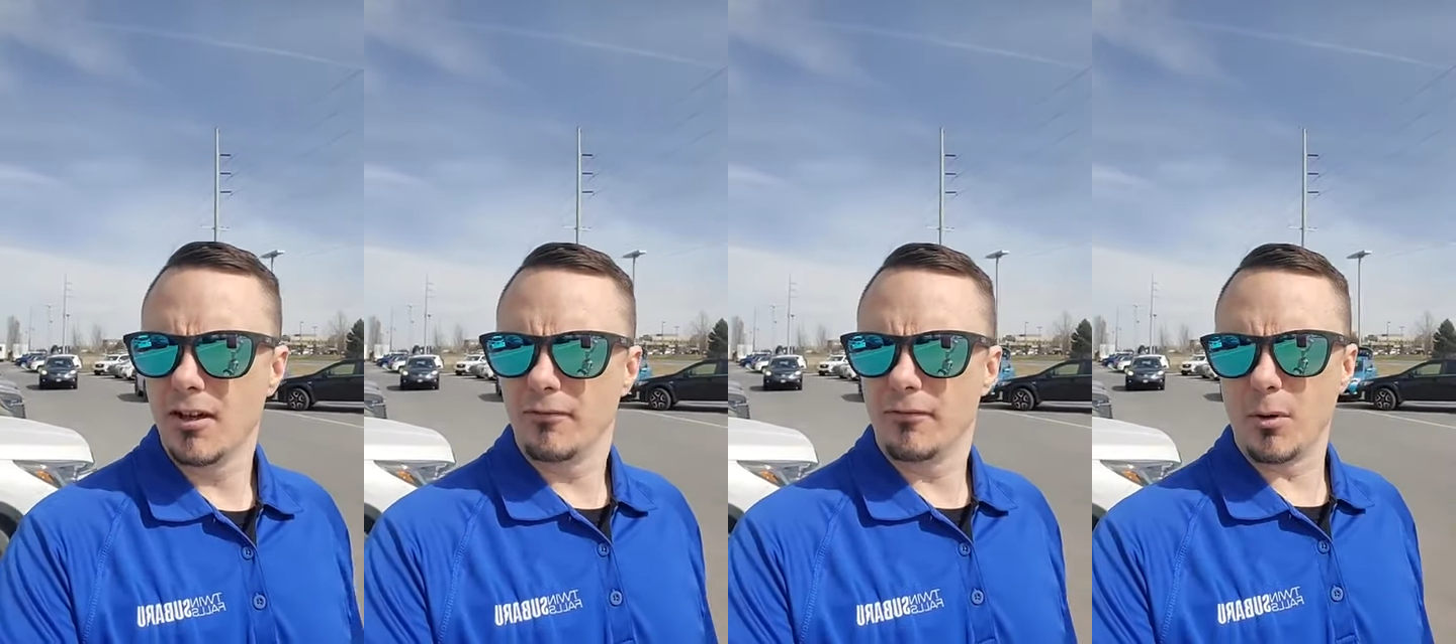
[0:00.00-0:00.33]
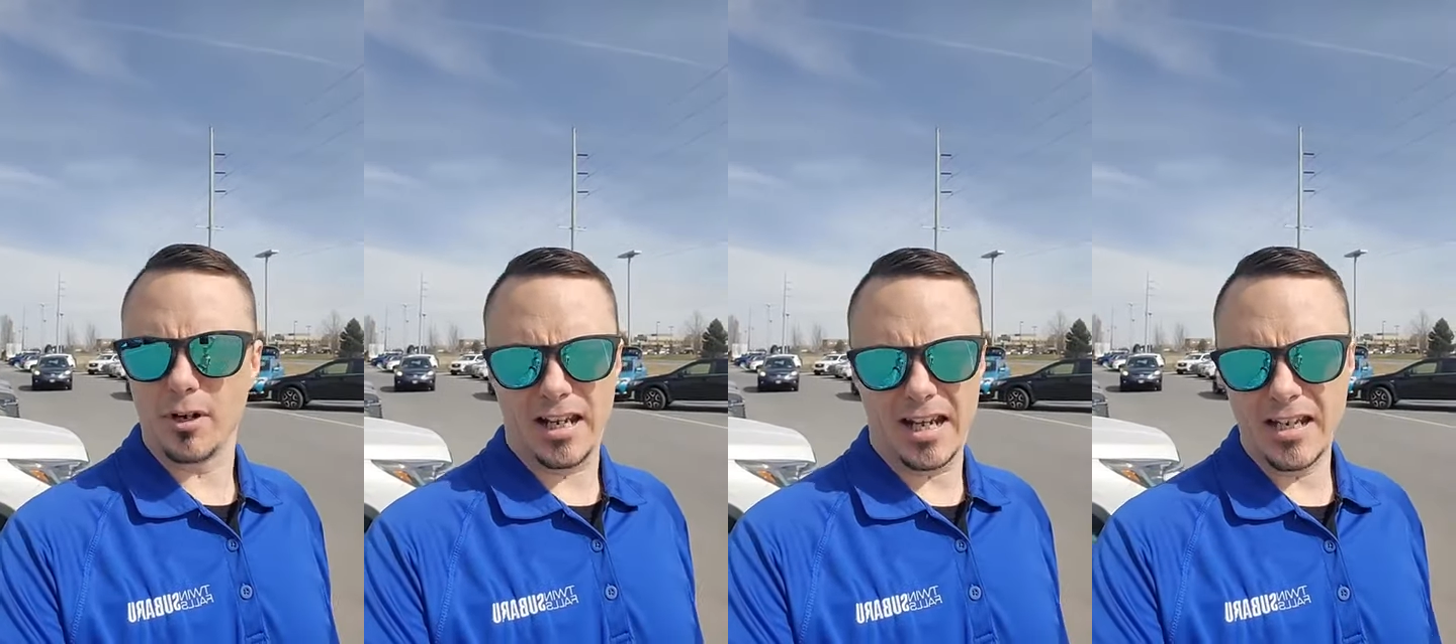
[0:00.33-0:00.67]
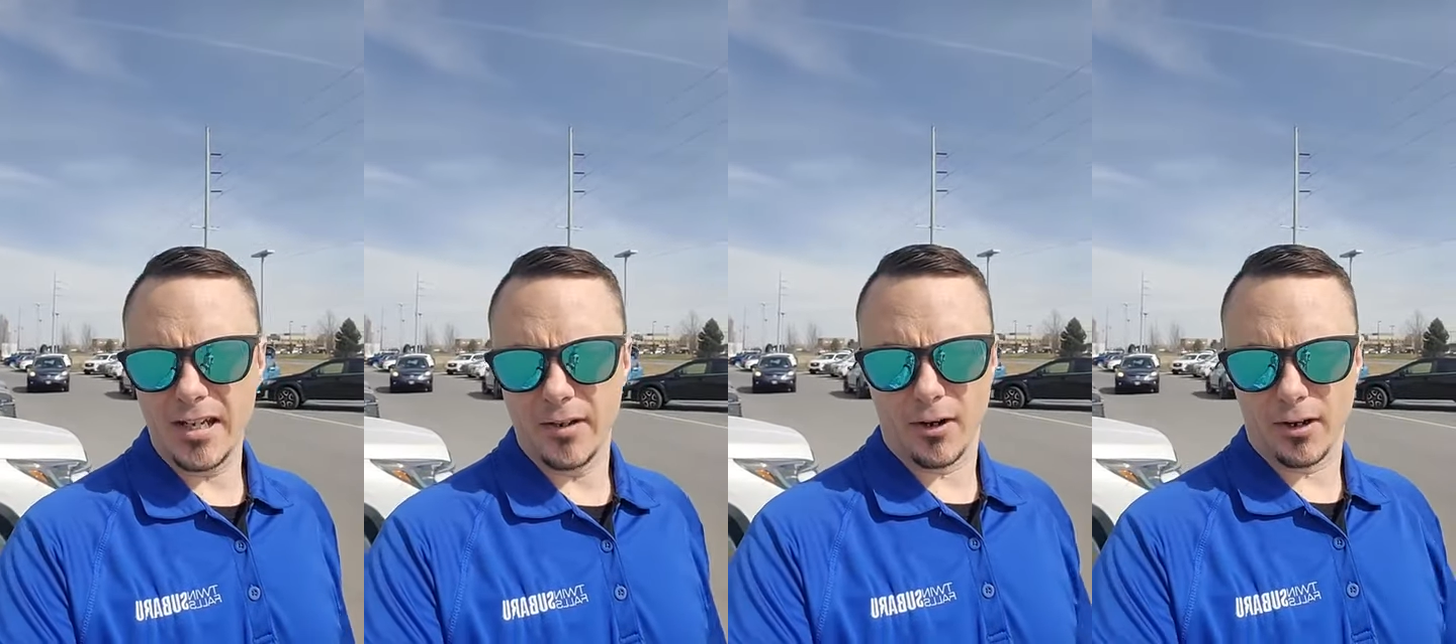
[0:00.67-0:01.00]
for
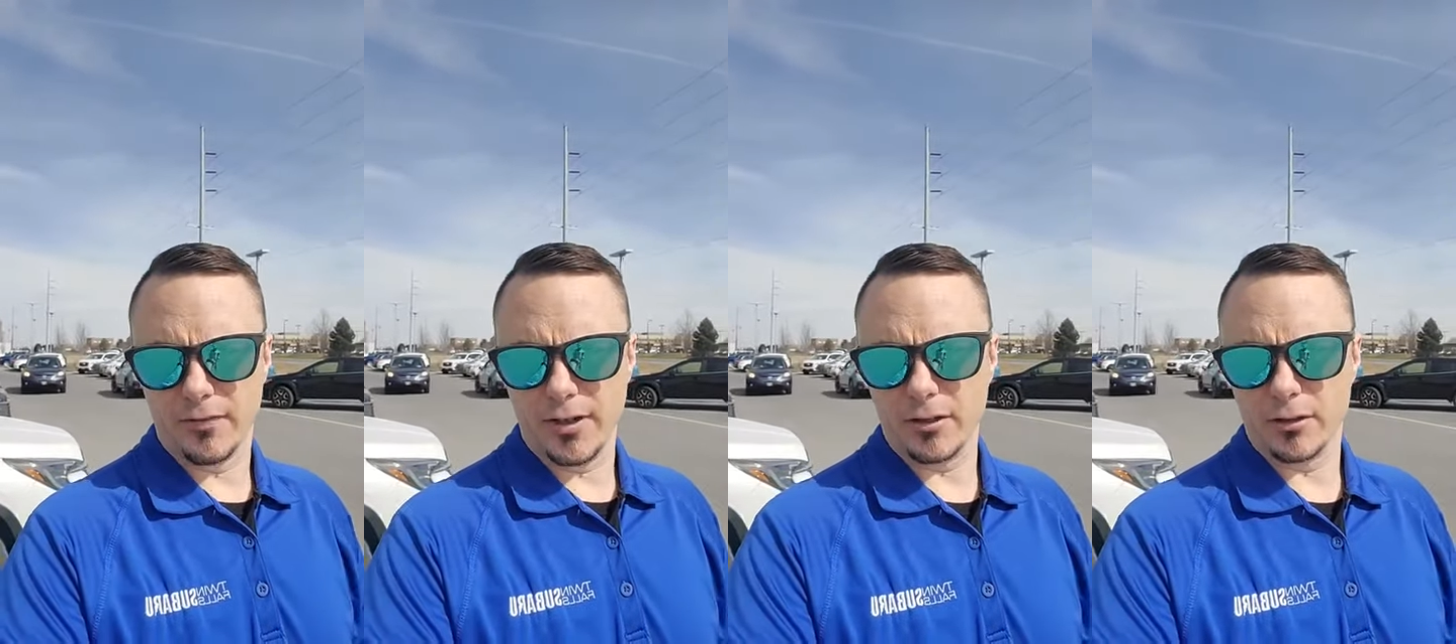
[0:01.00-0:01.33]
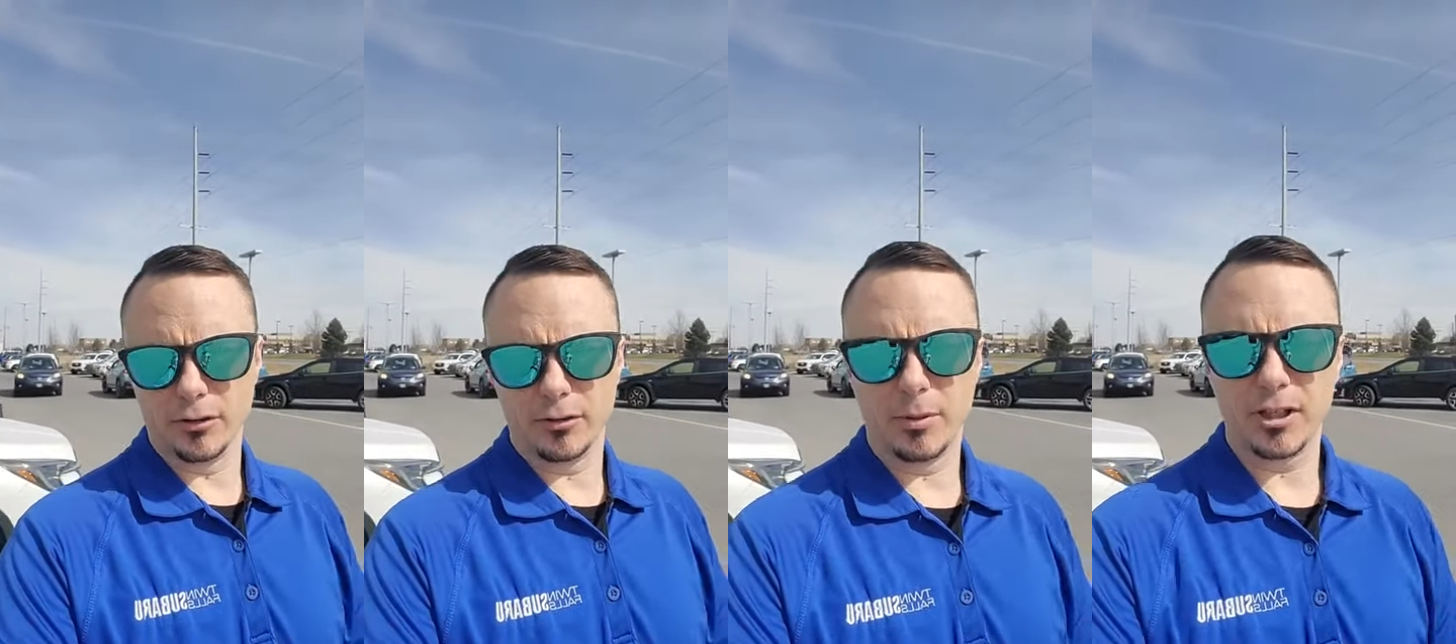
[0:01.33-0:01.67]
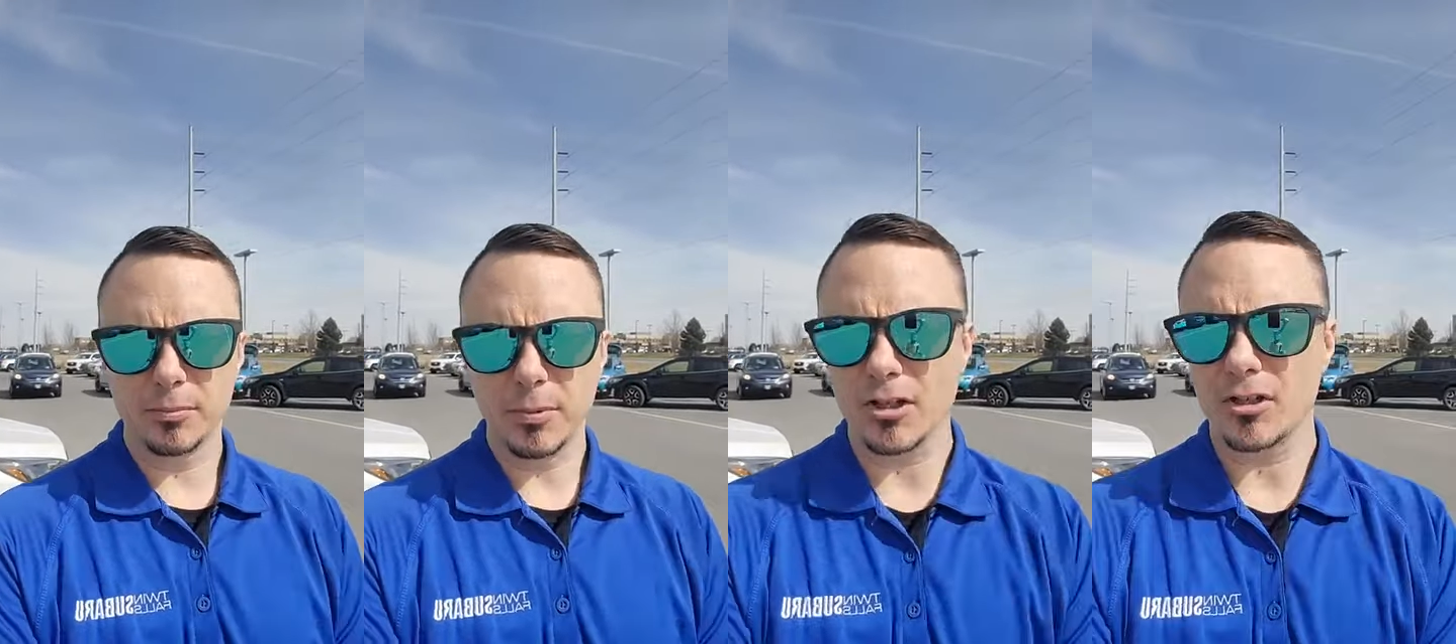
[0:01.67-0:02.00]
any of our vehicles, but
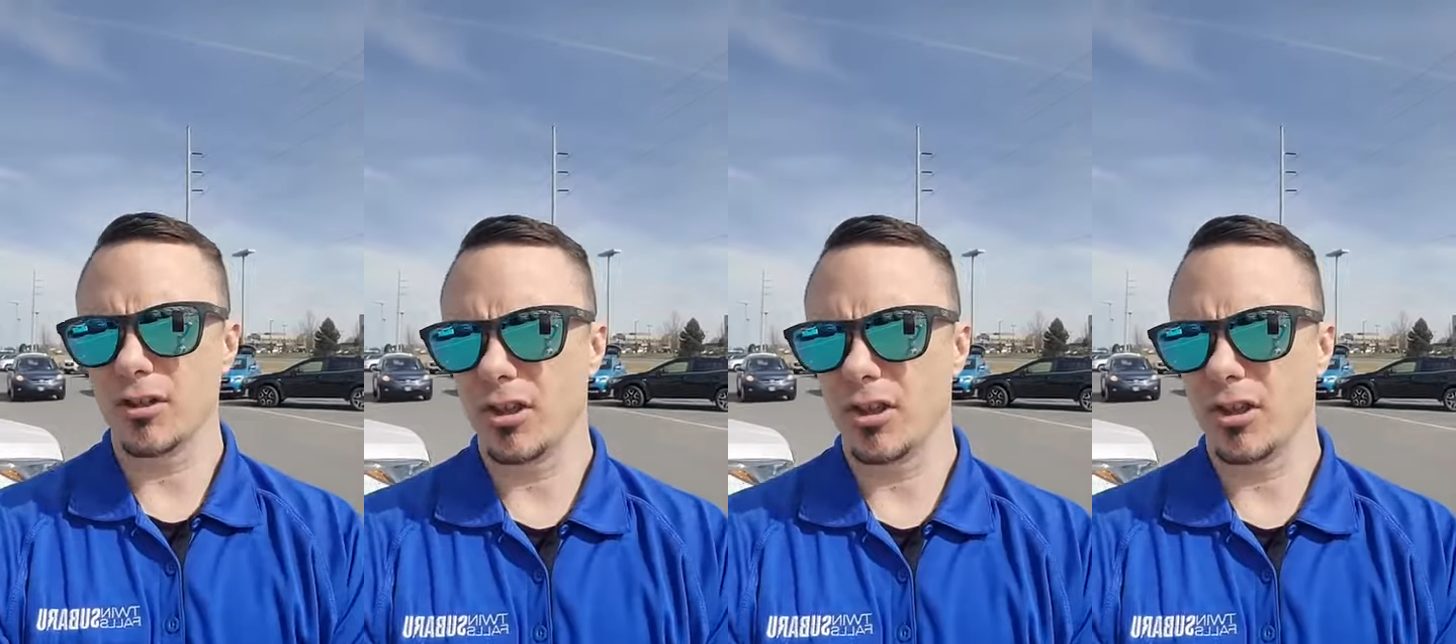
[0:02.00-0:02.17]
especially